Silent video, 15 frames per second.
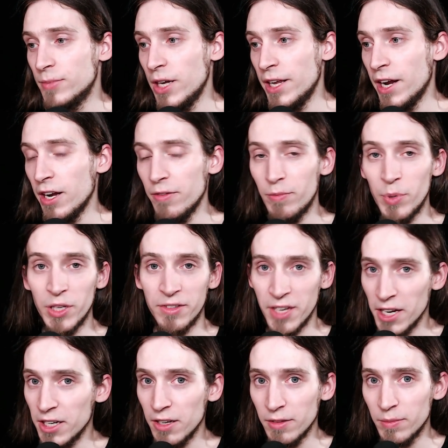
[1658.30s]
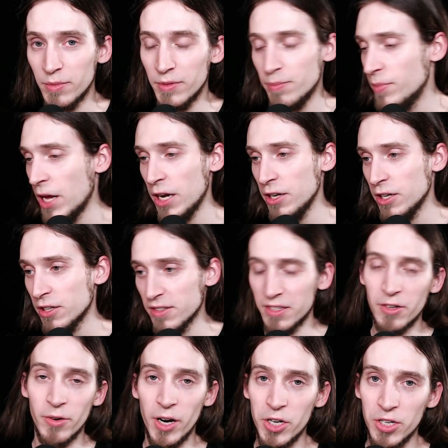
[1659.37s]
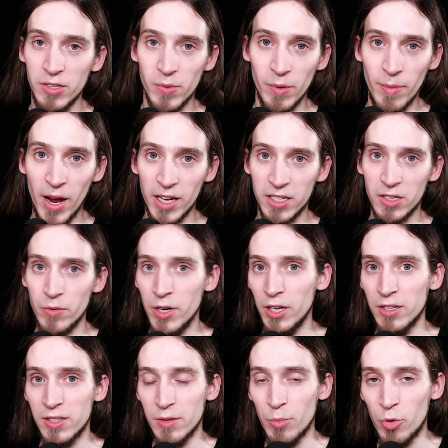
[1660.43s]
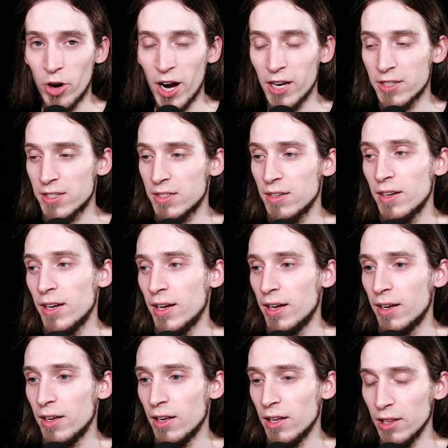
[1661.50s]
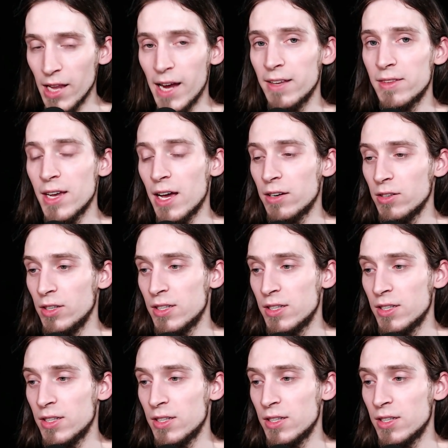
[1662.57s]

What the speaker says: and I've been taking many considerations when mastering suppressed like that.